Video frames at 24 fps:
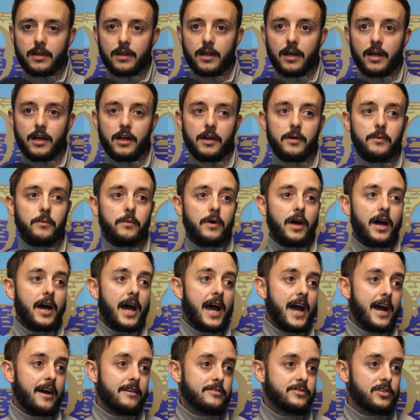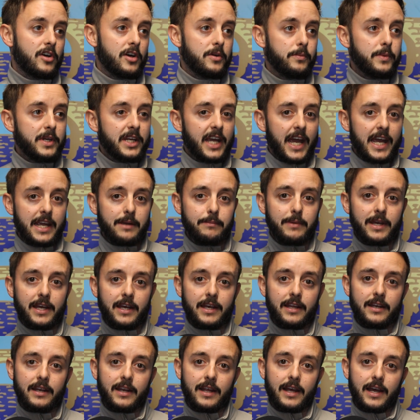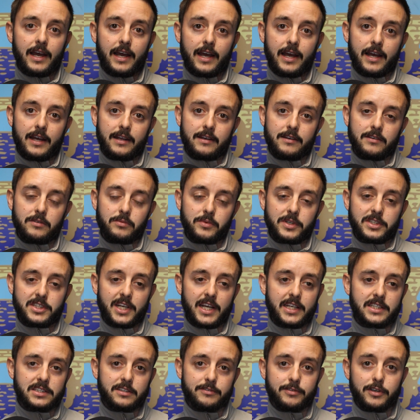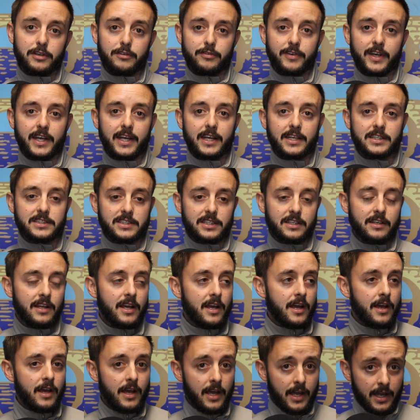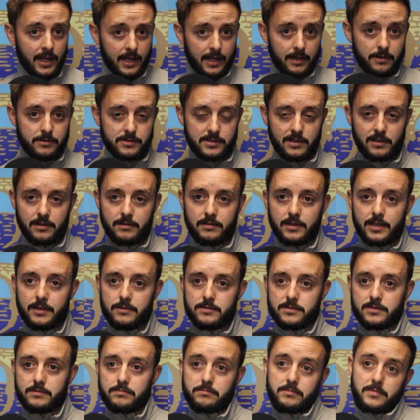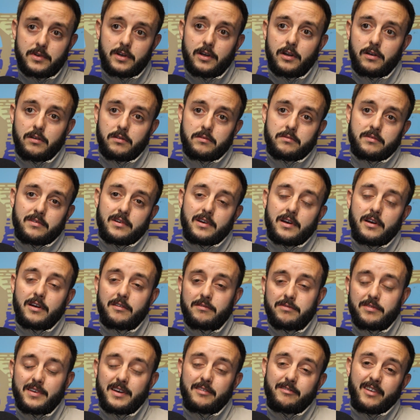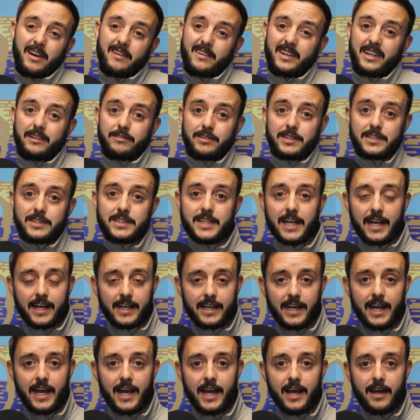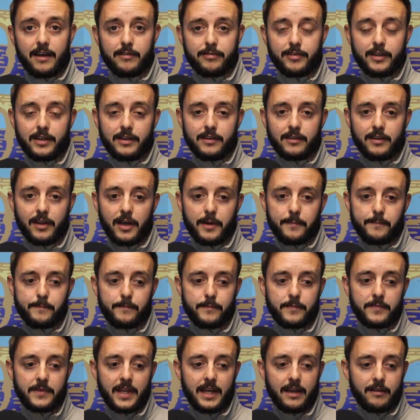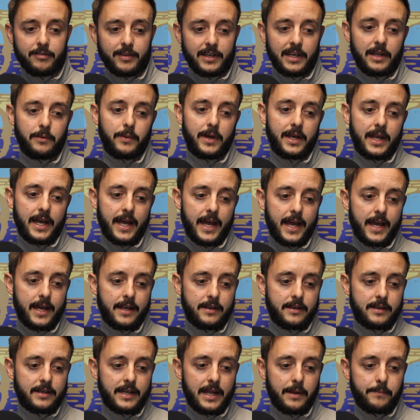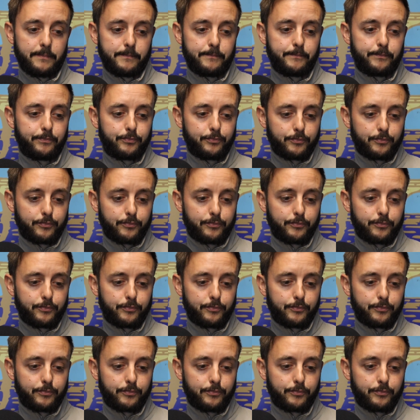At half time we came in and we changed a few things, and it was a very even second half, and I think they went ahead, and then